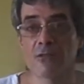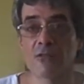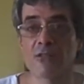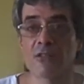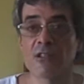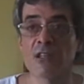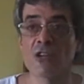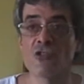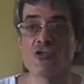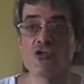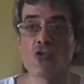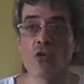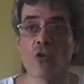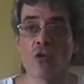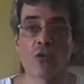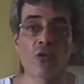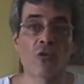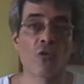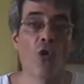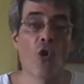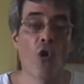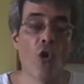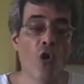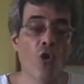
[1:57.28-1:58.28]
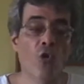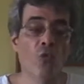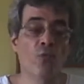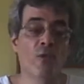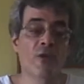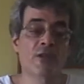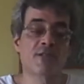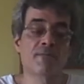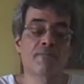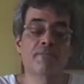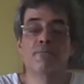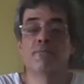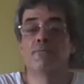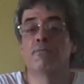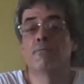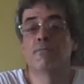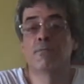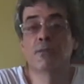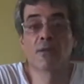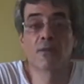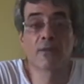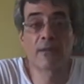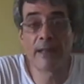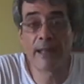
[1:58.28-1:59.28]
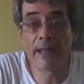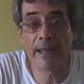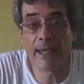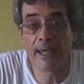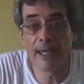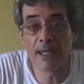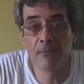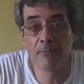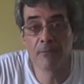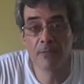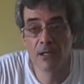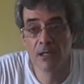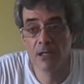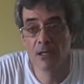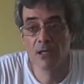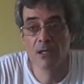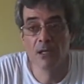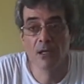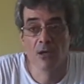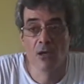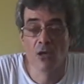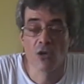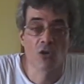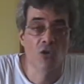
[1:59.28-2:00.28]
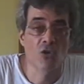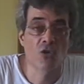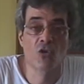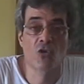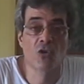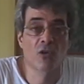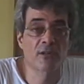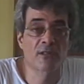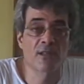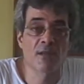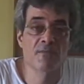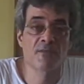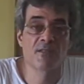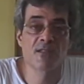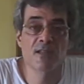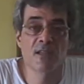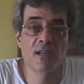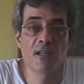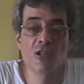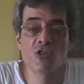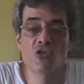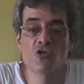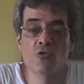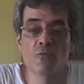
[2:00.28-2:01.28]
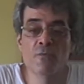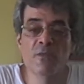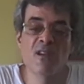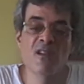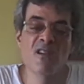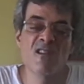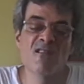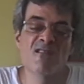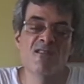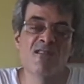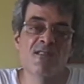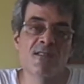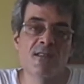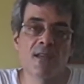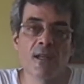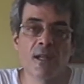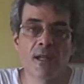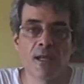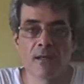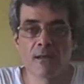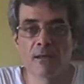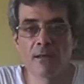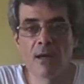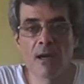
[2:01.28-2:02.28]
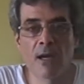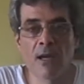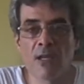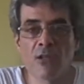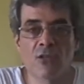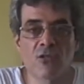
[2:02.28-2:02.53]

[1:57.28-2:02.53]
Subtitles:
the Joker always proclaimed Gotham City to be his city. And he